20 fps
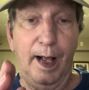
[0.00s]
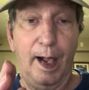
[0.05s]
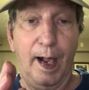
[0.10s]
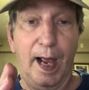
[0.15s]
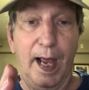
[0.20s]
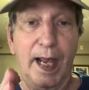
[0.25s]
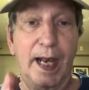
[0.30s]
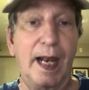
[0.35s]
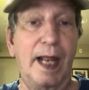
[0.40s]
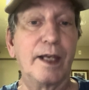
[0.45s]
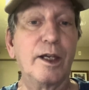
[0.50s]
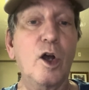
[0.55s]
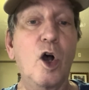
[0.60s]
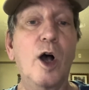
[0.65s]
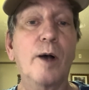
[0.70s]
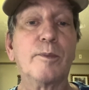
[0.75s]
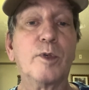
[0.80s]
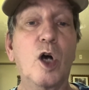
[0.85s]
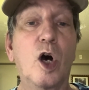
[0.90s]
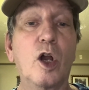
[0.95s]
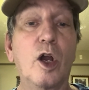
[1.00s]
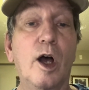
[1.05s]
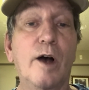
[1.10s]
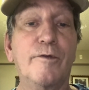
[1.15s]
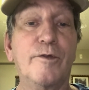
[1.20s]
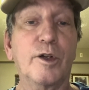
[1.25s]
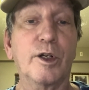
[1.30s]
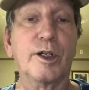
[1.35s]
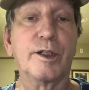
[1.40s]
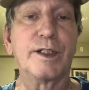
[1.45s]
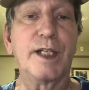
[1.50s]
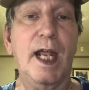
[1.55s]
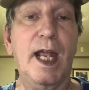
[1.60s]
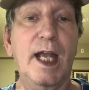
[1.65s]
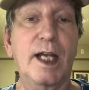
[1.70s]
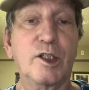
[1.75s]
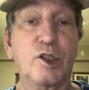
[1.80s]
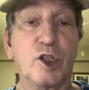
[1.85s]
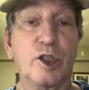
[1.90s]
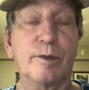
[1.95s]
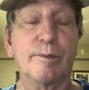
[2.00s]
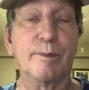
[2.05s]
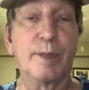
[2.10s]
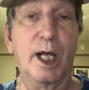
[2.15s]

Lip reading: And I know I'm going off on a tangent,